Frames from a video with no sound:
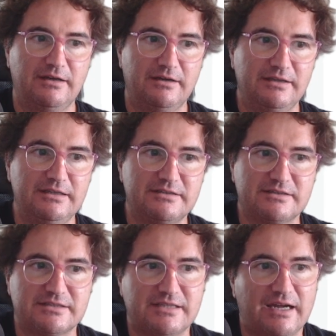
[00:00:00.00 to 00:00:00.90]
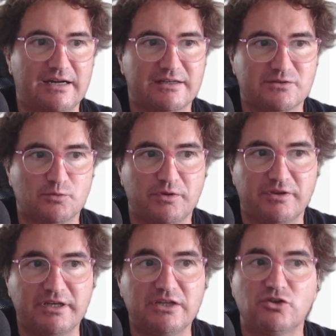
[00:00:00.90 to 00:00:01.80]
it starts with
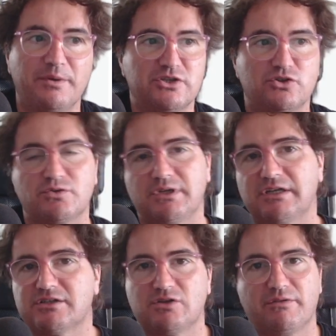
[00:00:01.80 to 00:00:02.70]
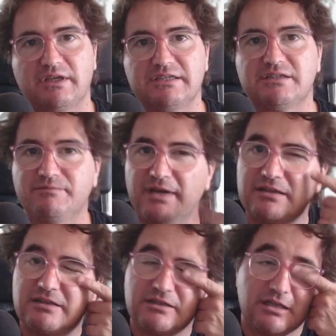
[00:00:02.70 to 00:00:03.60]
an innovation trigger, something is
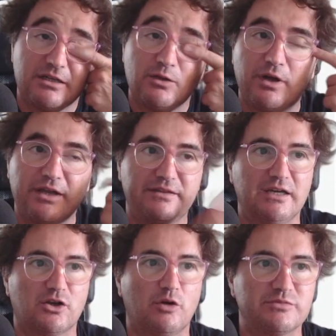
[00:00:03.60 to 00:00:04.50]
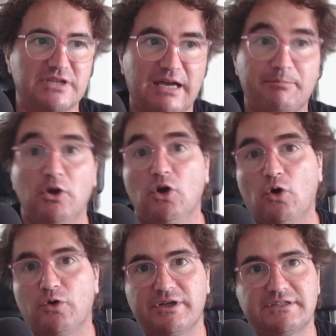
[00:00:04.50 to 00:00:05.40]
invented, a new idea comes up,
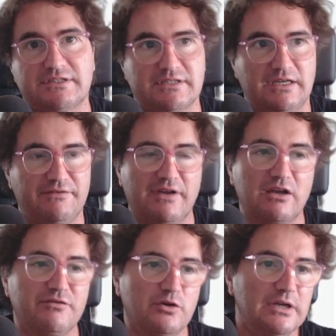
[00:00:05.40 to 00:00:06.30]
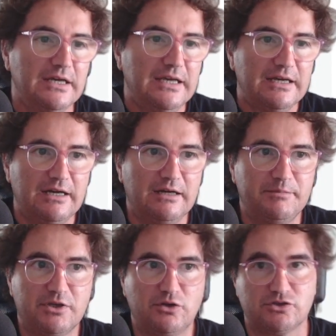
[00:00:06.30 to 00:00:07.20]
or it's available
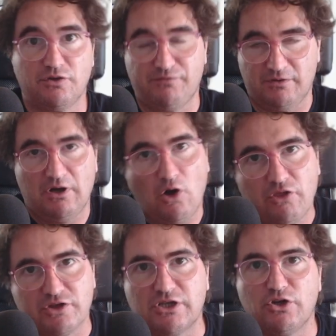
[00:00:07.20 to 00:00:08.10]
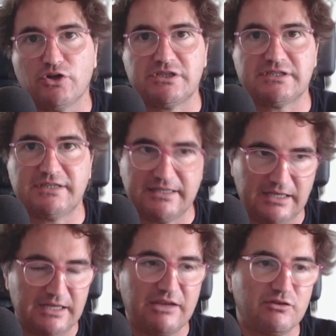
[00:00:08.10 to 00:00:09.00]
because of other technologies that
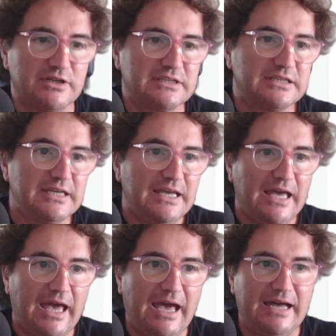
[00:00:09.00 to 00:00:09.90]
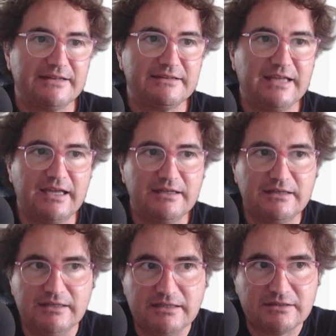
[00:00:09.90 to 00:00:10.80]
enable it, and then
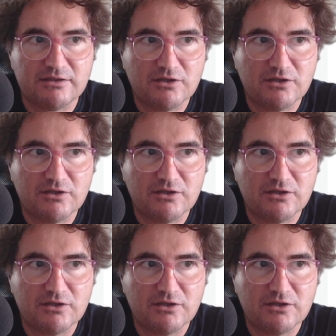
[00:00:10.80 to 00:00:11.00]
it